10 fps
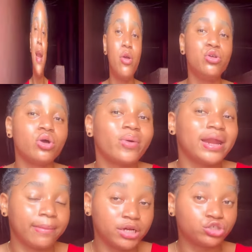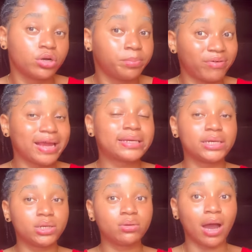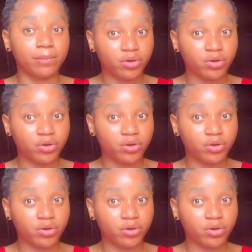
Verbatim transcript: Now, you know, when I mentioned brightening